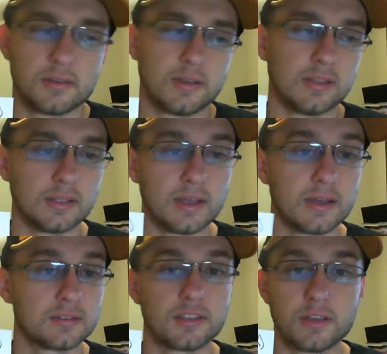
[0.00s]

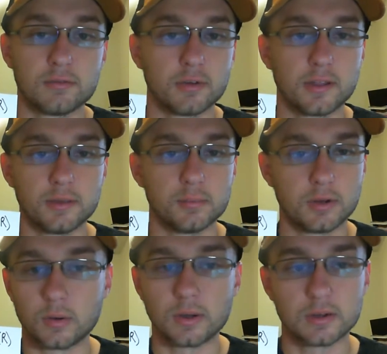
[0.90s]
Unless they really
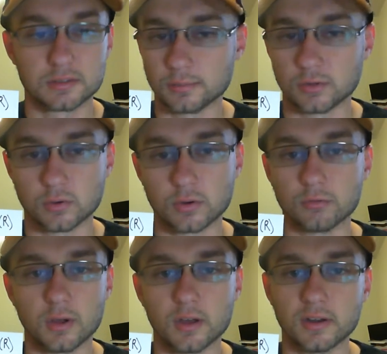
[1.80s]
go on some sort
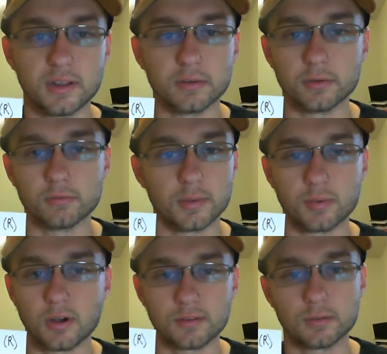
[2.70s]
of run here and
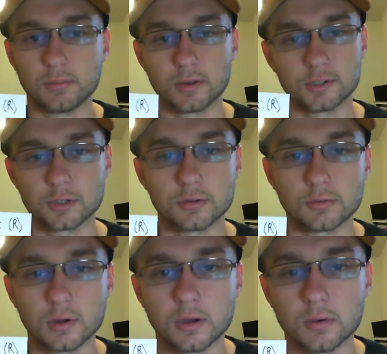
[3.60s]
rip off a bunch in a
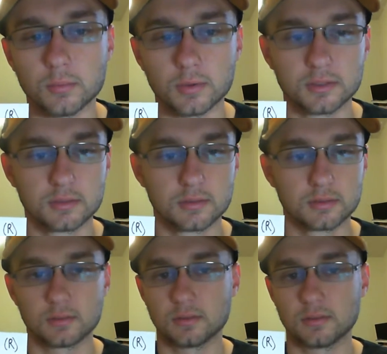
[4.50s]
row. But
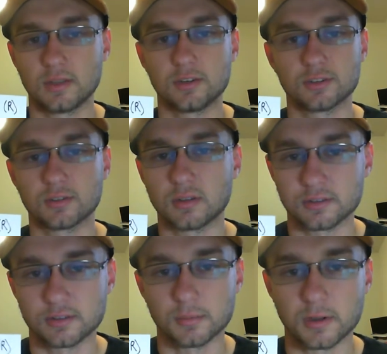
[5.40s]
they just
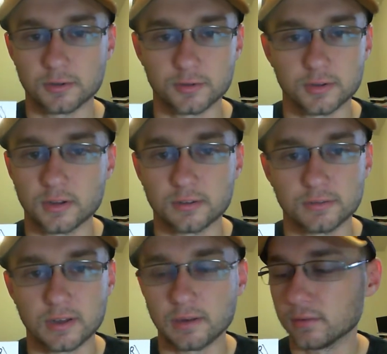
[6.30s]
lost to Montreal
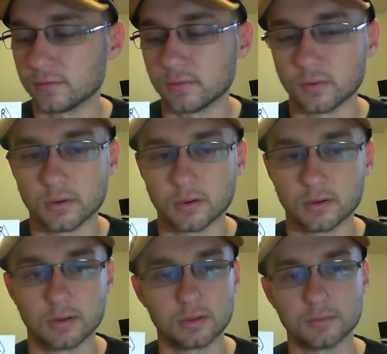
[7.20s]

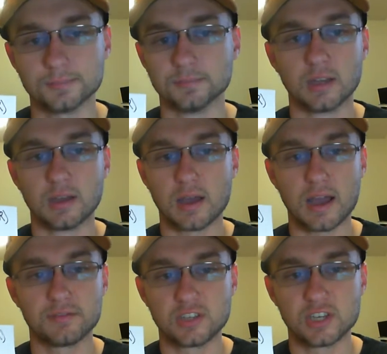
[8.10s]
5-4.
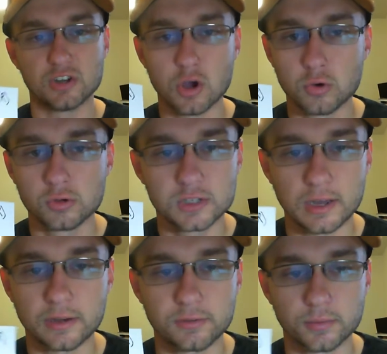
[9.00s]
I've seen no
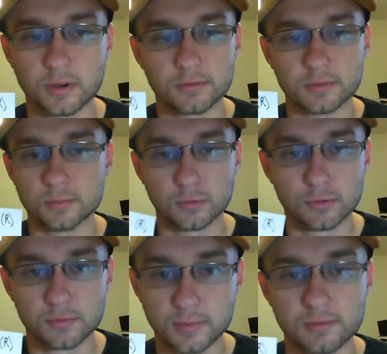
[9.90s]
signs of
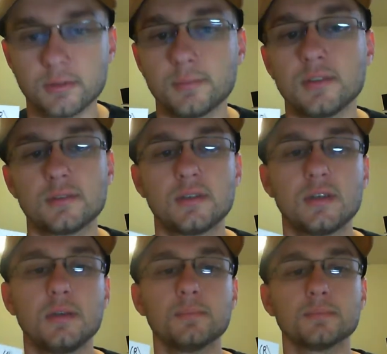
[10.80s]
improvement from this
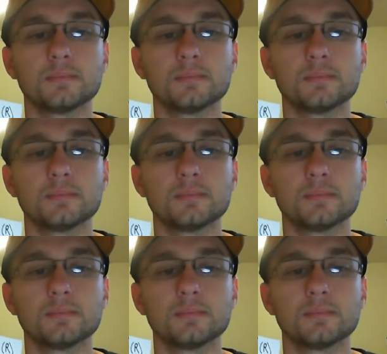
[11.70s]
team.